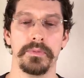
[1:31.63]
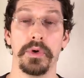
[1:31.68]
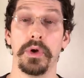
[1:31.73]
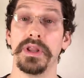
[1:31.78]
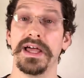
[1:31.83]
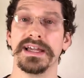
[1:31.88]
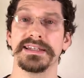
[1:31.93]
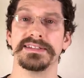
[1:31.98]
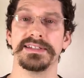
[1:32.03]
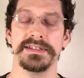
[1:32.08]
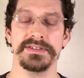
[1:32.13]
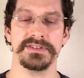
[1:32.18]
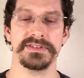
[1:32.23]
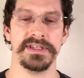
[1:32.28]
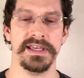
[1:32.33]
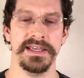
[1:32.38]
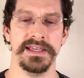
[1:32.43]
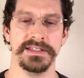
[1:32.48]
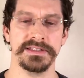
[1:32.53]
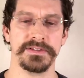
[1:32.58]

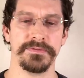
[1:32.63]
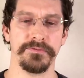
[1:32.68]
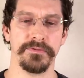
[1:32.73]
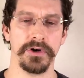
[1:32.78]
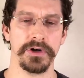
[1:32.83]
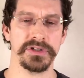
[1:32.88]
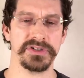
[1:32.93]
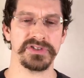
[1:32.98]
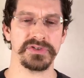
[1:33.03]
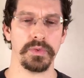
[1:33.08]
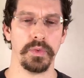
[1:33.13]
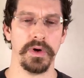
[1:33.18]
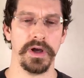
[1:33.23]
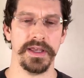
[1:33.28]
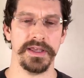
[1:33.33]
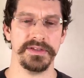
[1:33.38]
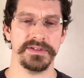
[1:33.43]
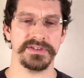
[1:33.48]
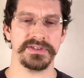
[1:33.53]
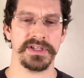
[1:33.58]
Rolexes. His first
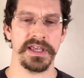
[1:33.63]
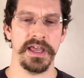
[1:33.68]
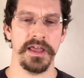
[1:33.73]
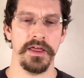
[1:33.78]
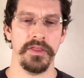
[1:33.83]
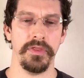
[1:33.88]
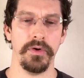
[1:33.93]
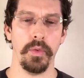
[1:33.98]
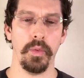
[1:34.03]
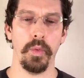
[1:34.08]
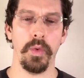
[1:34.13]
was the